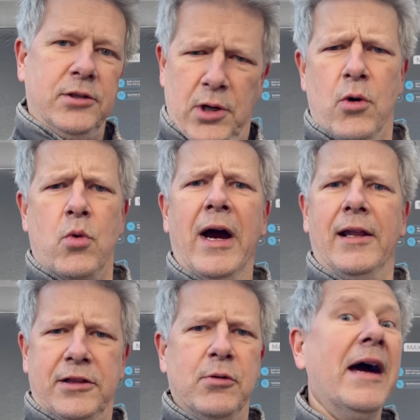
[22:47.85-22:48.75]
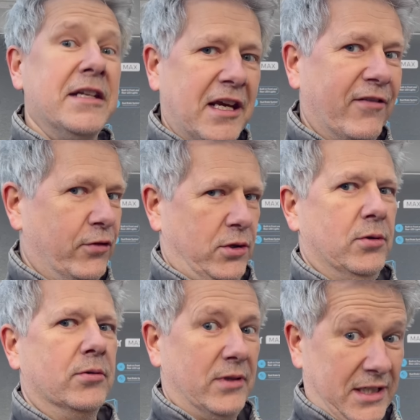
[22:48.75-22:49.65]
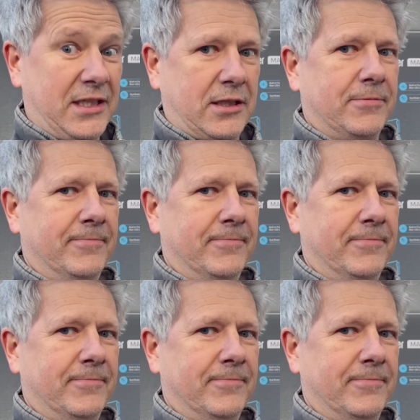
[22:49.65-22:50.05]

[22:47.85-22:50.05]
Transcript: you know I'll do anything for you right